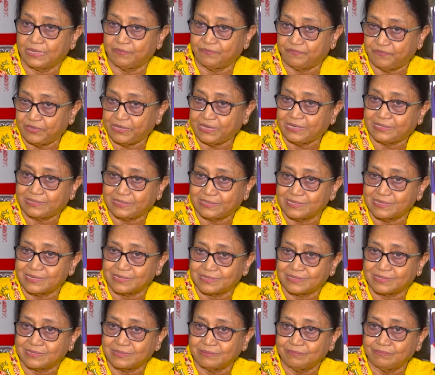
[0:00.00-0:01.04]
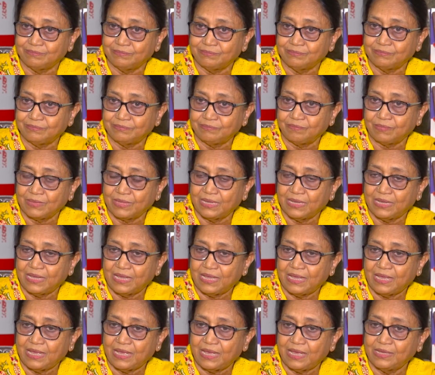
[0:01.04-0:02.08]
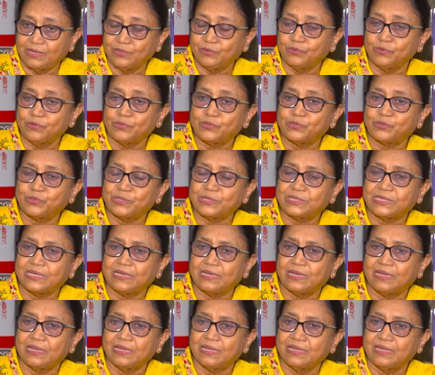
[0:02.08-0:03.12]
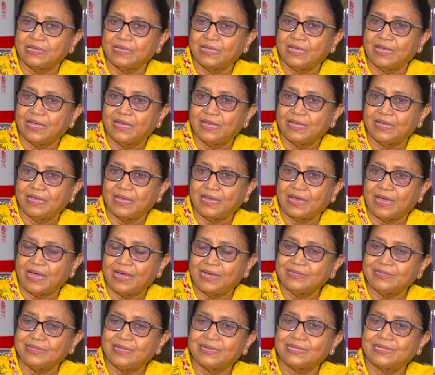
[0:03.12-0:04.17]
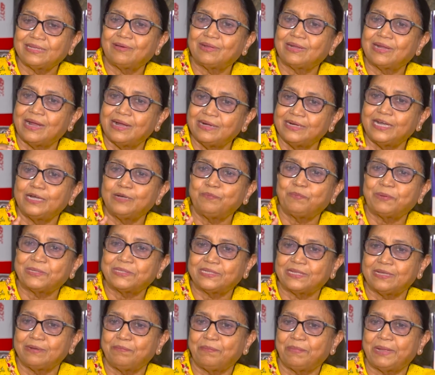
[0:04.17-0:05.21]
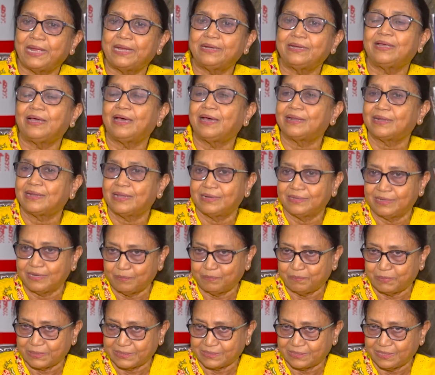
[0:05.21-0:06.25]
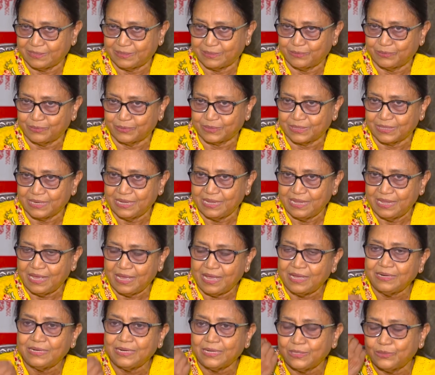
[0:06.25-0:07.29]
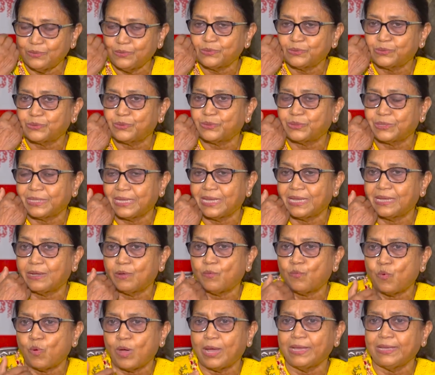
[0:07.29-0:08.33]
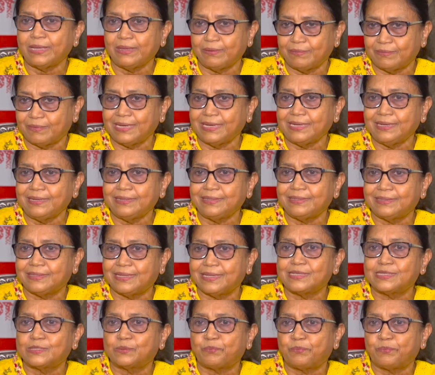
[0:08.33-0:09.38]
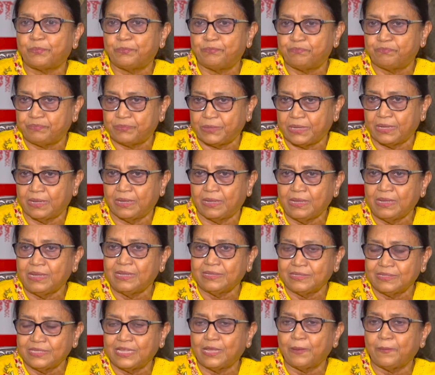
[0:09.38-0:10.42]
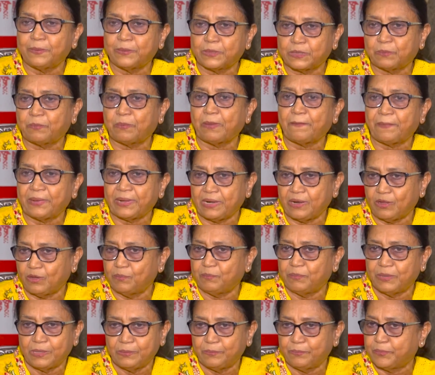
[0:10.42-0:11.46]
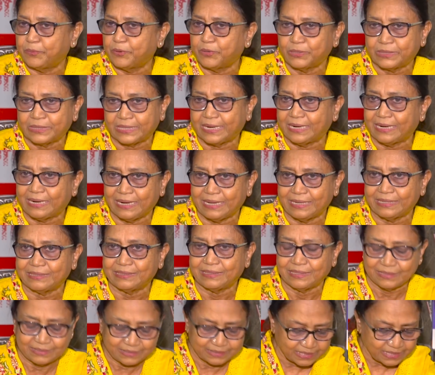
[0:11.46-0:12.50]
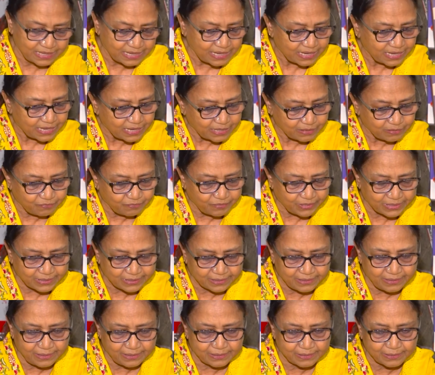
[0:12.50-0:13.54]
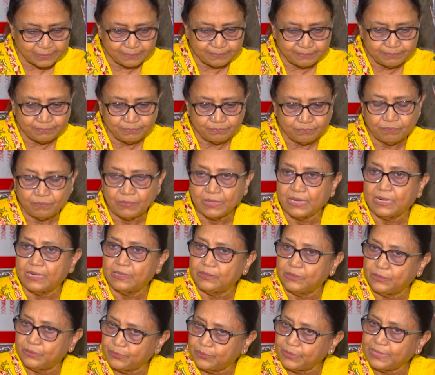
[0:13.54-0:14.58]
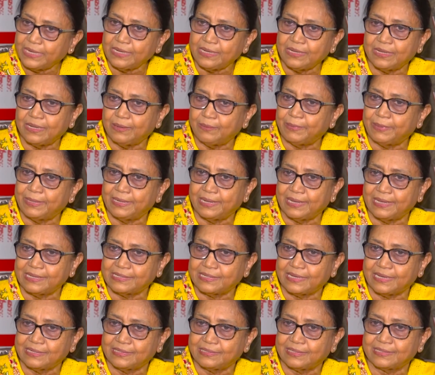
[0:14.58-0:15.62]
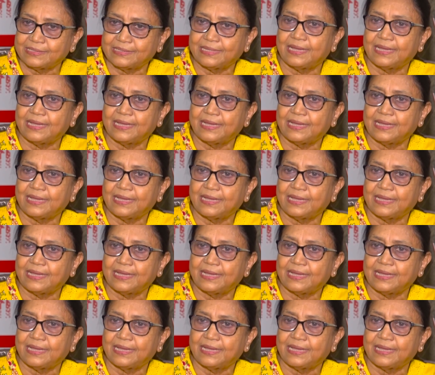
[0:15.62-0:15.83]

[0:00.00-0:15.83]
fictions, I used to see either they were 100% bad or 100% good. And I used to think, why these people have been portrayed like this? And further, during Bandai Sahitya